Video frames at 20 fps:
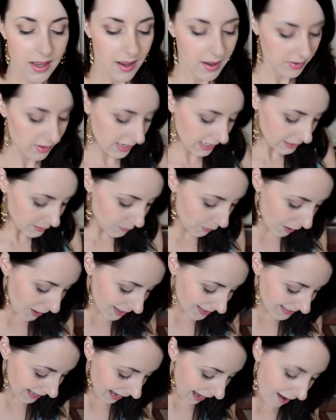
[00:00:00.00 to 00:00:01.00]
The next
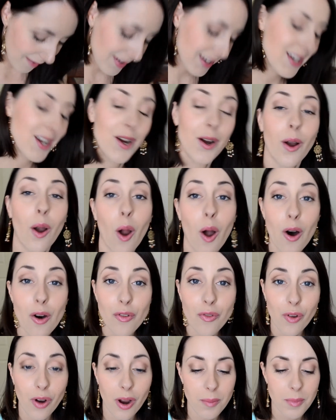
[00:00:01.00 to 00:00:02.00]
products I have in here are all
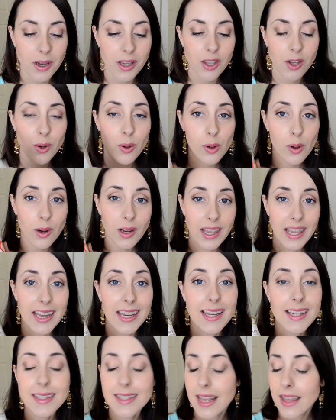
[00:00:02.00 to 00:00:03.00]
from Acure
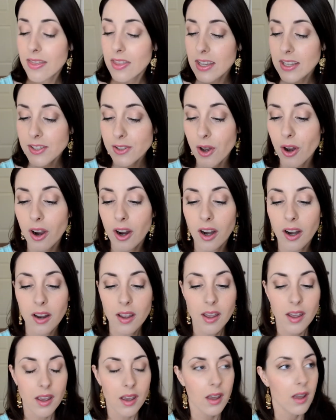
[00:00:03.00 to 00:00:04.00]
Organics, and these are
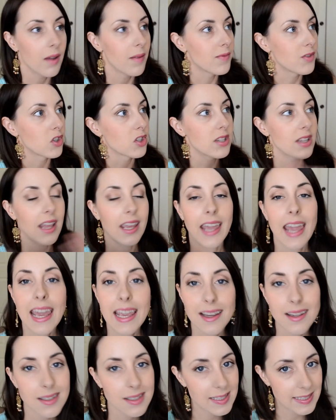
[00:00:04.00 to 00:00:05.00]
just like
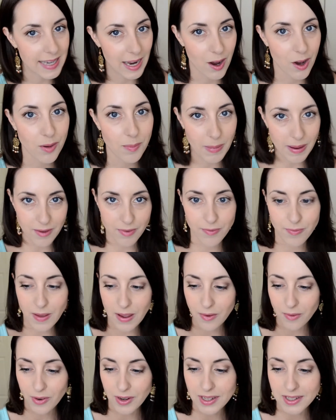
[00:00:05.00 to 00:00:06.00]
hands down my
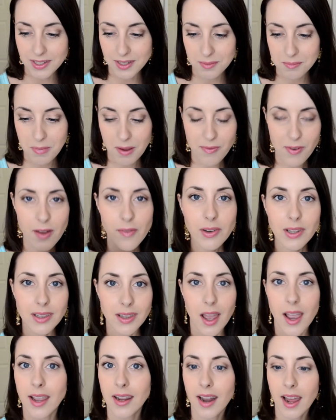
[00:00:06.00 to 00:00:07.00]
favorite
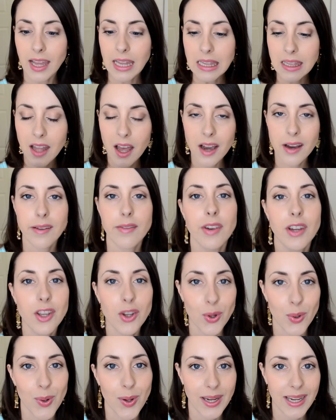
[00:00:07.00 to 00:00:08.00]
line. I love
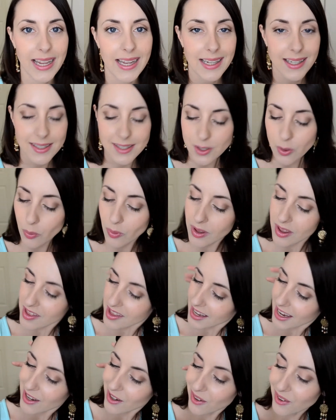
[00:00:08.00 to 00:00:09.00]
Acure Organics. The only
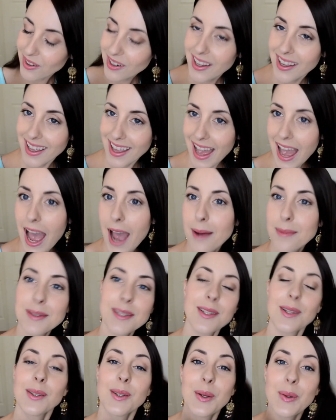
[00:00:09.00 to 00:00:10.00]
thing I don't
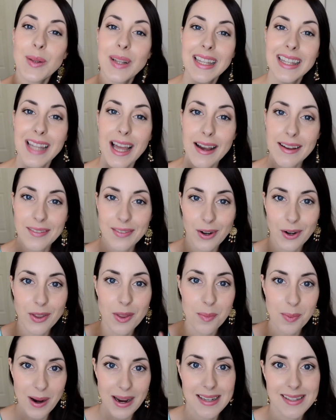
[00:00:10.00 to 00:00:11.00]
absolutely love are
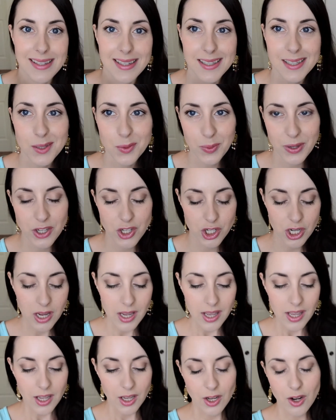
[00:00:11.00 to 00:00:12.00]
the prices, which,
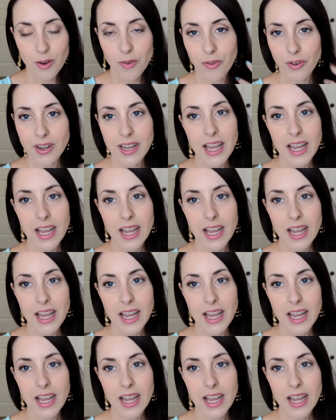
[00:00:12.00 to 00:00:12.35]
you know, for